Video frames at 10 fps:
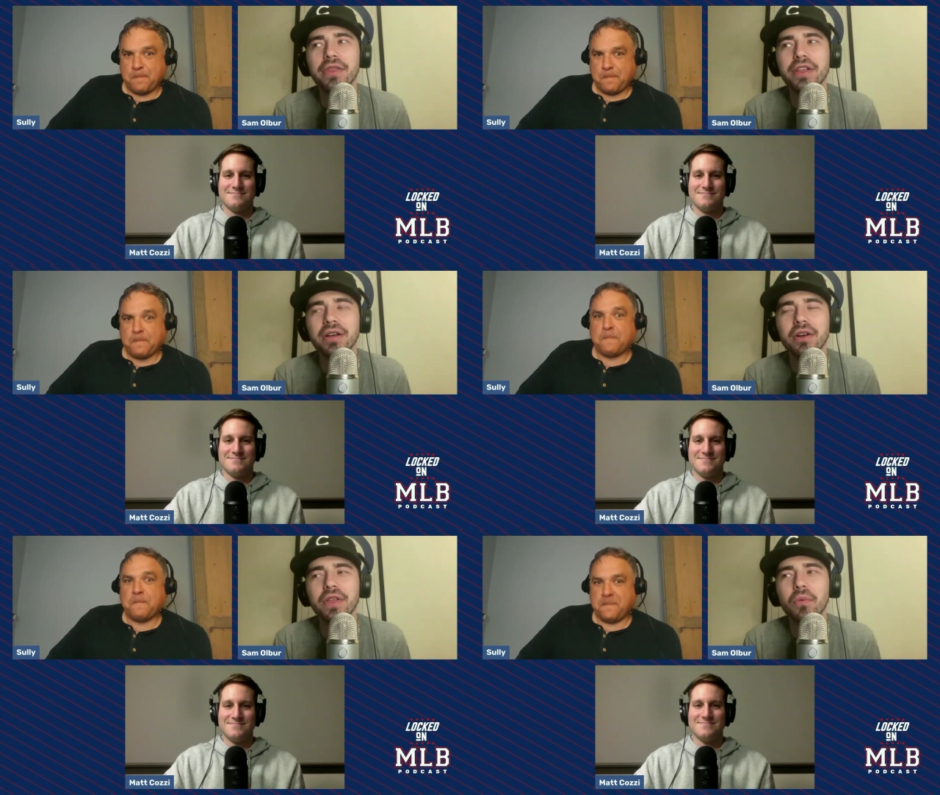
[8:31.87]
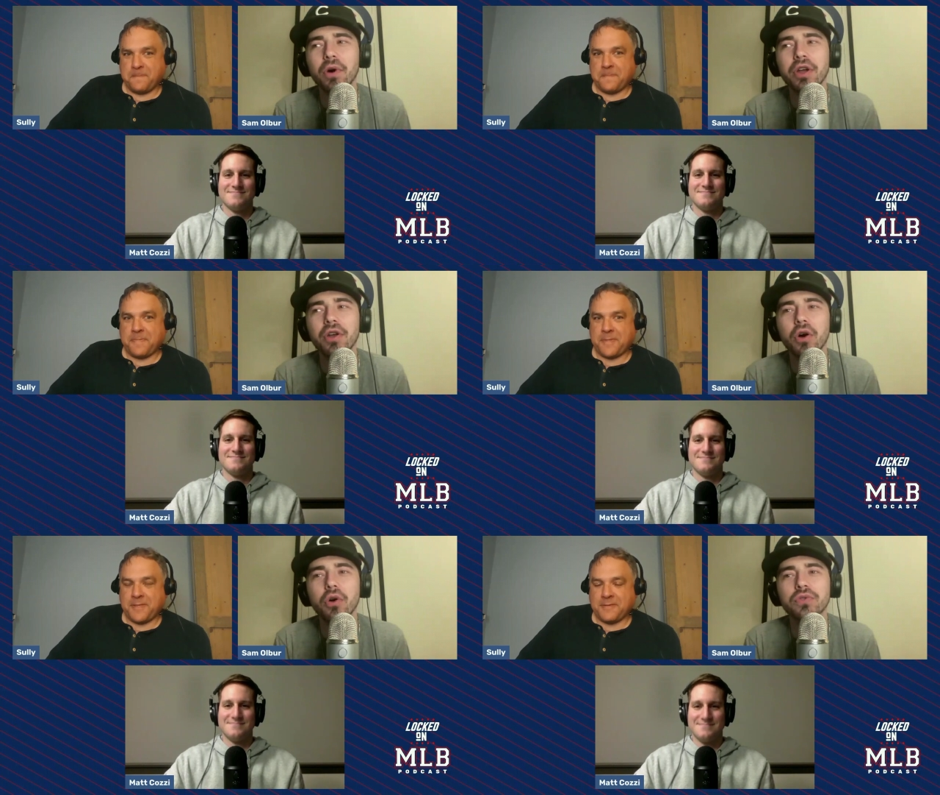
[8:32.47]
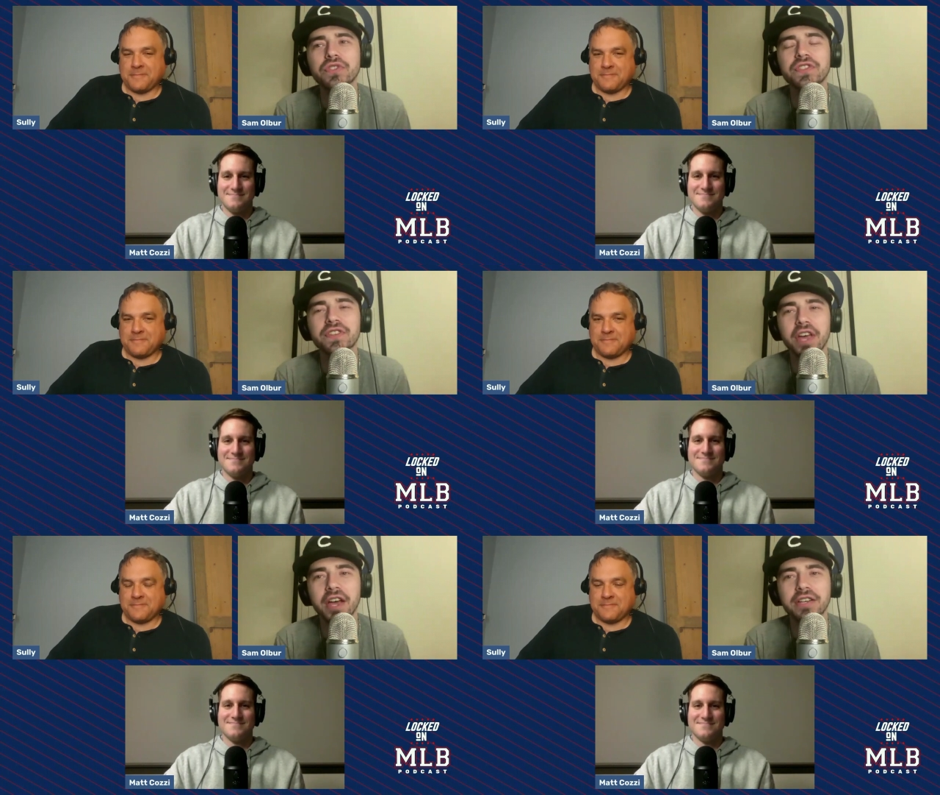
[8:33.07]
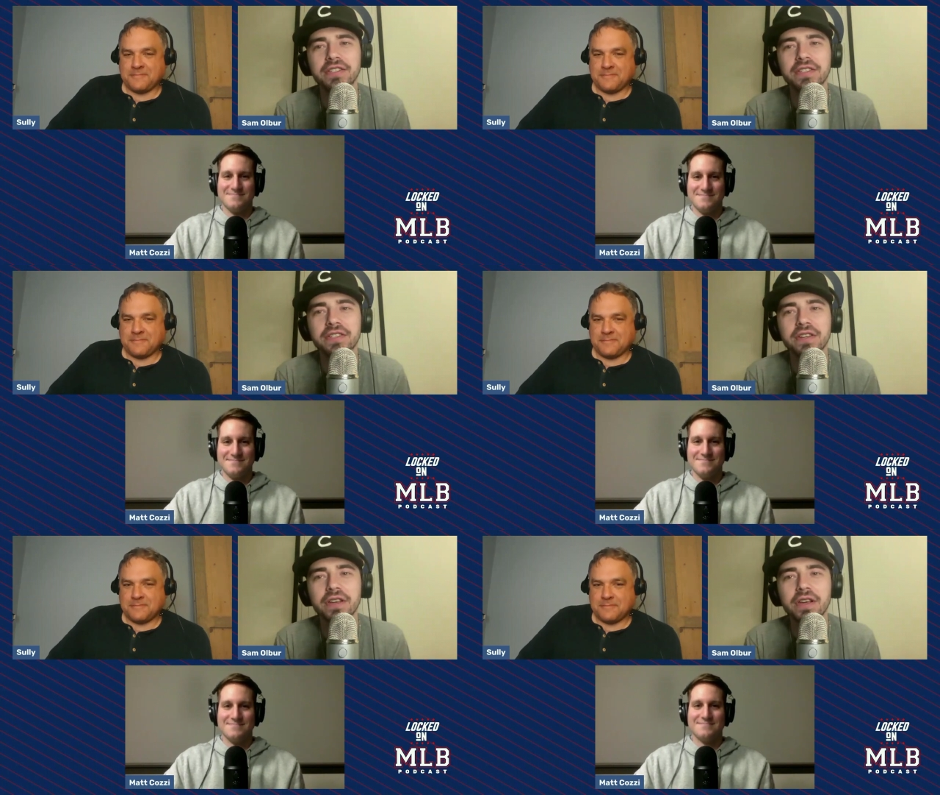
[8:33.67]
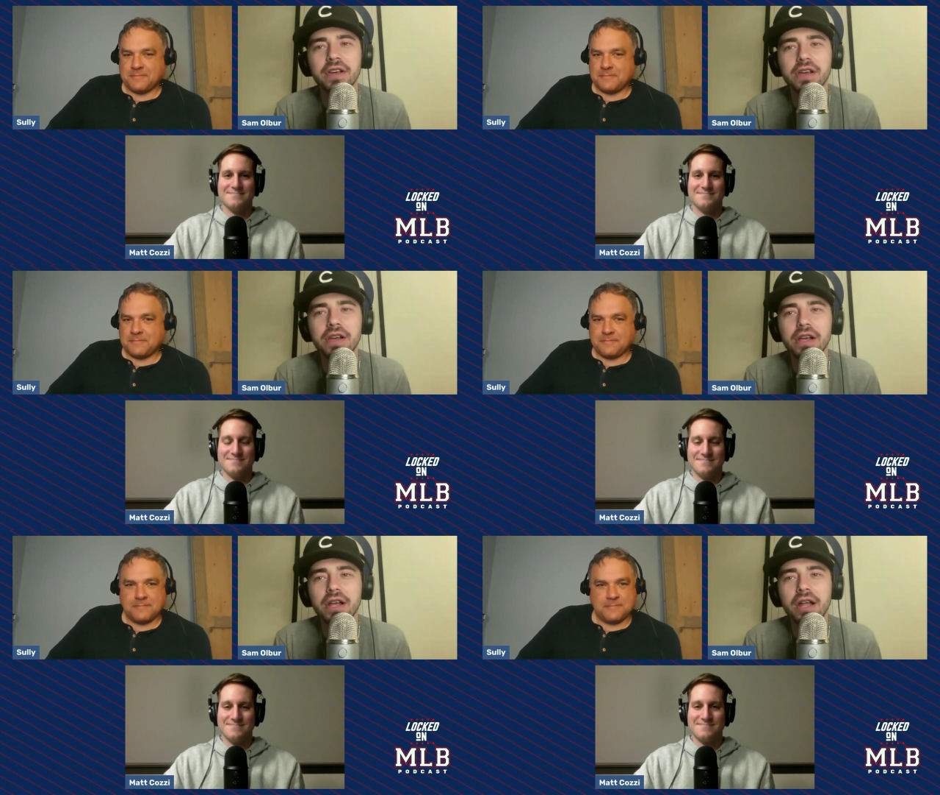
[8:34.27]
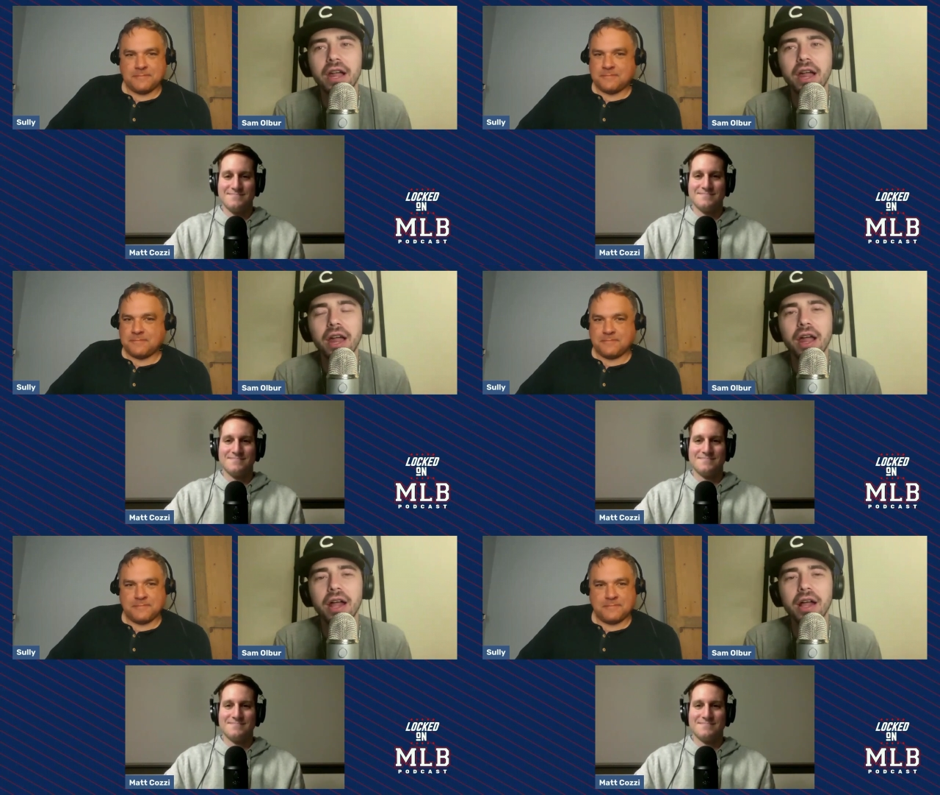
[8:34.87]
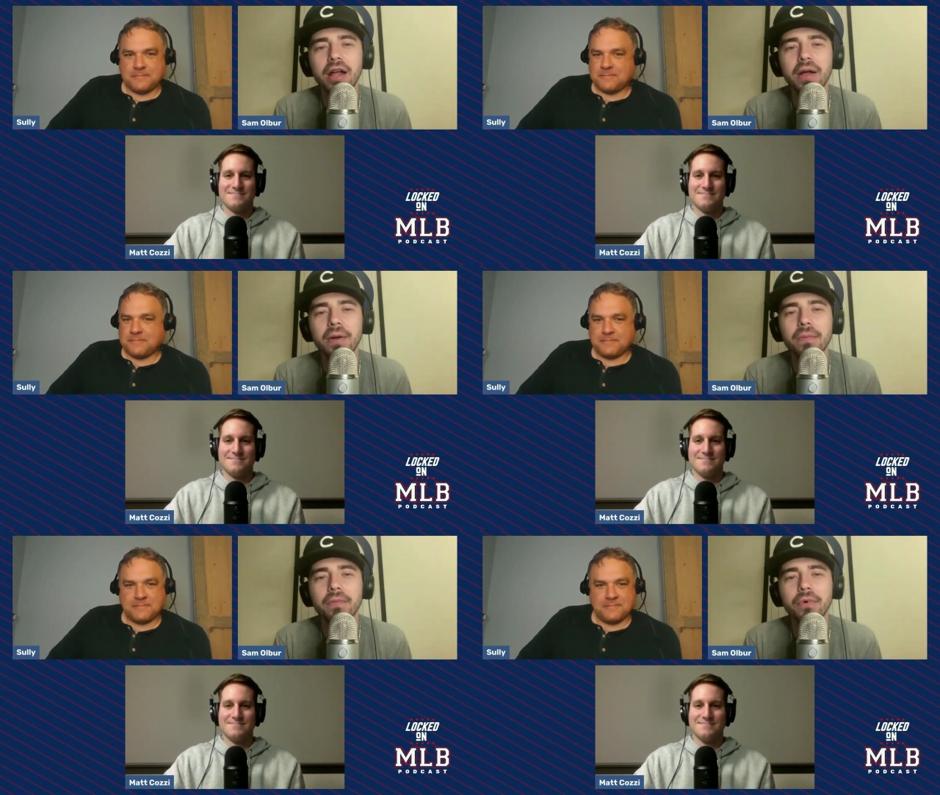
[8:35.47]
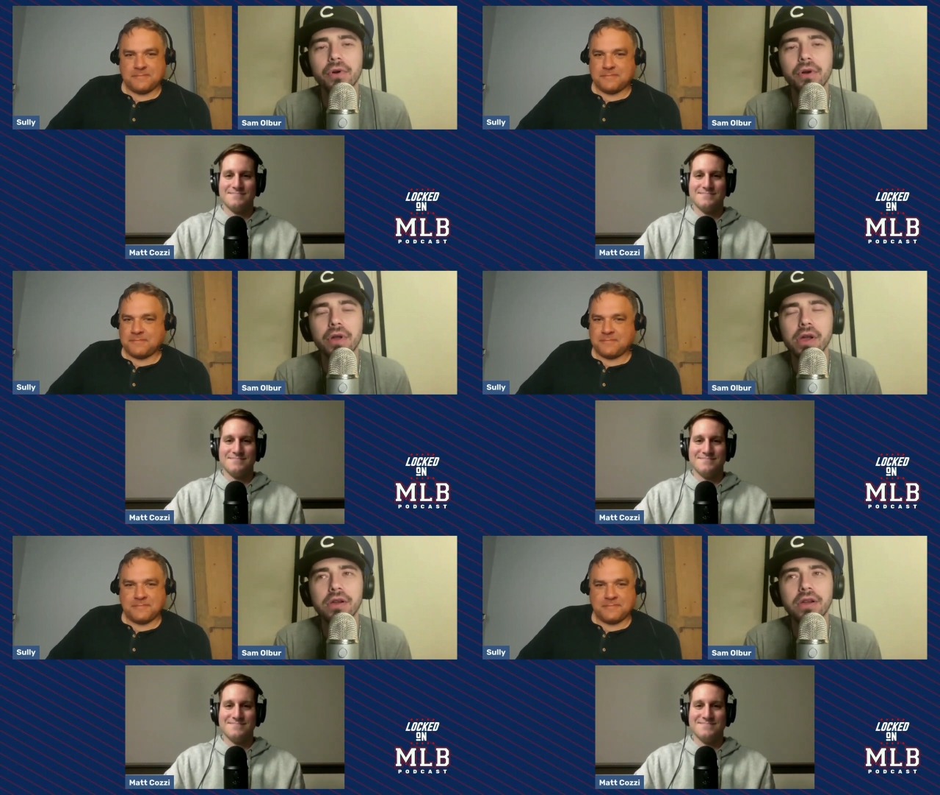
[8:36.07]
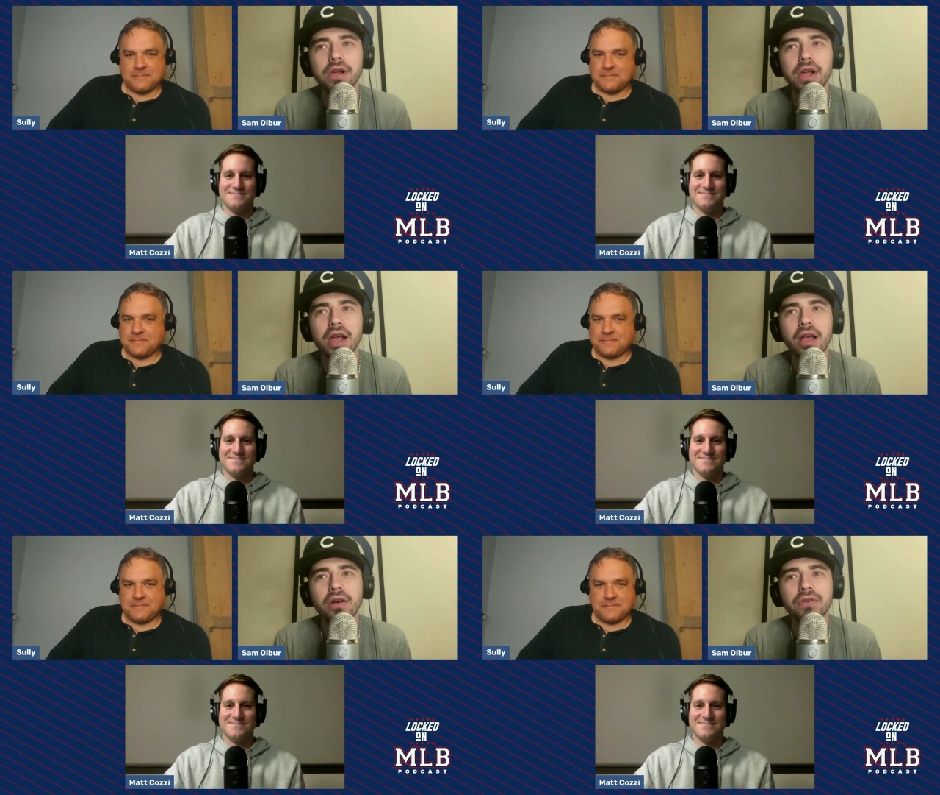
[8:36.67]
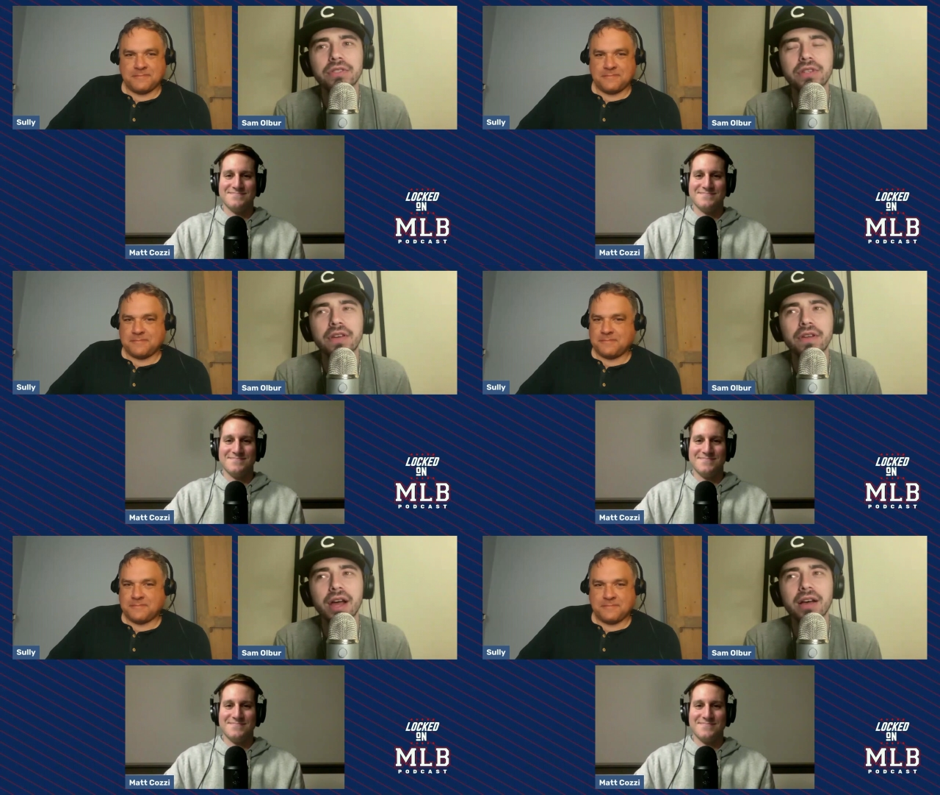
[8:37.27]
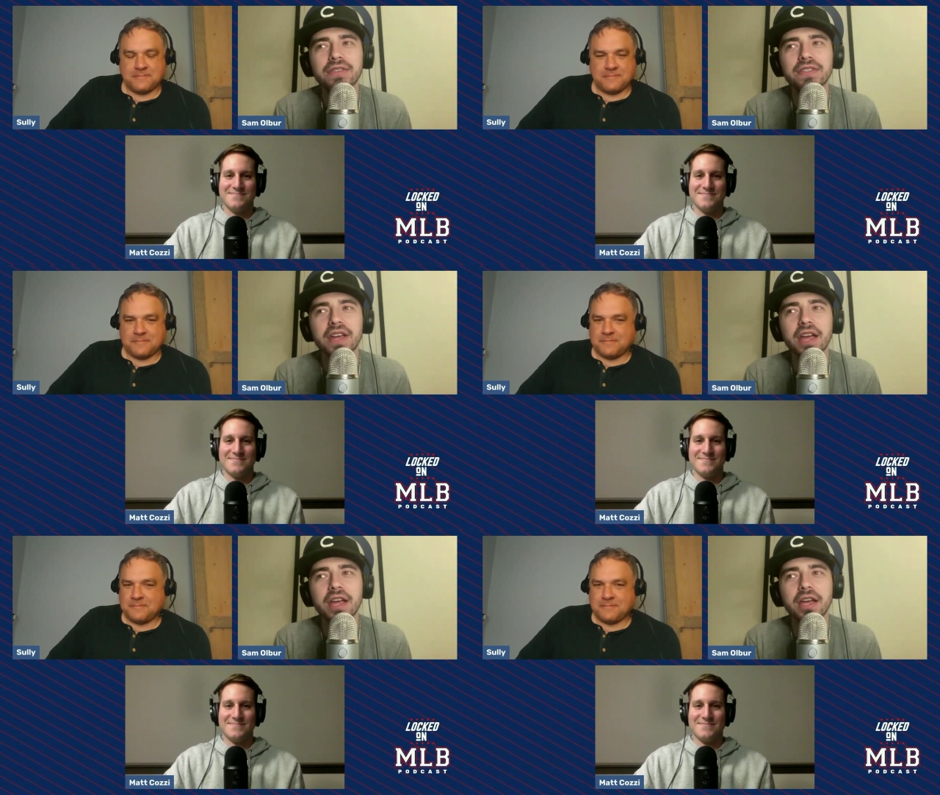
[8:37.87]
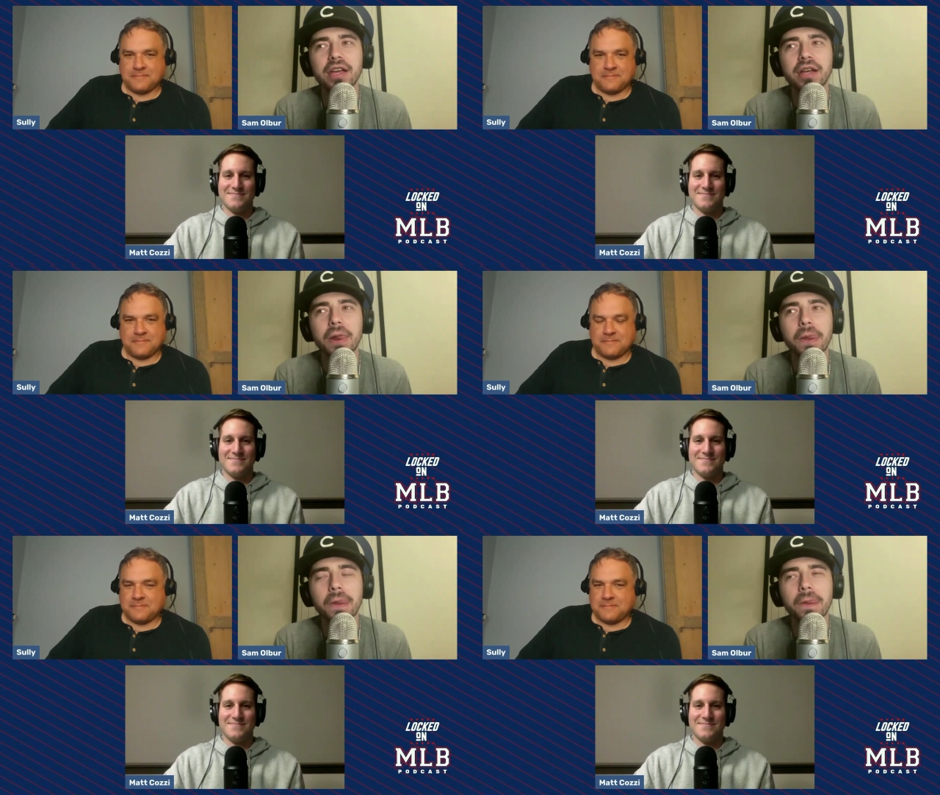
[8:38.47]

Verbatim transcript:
Speaker 1: I think they won in 06. Um, or seven. I'll say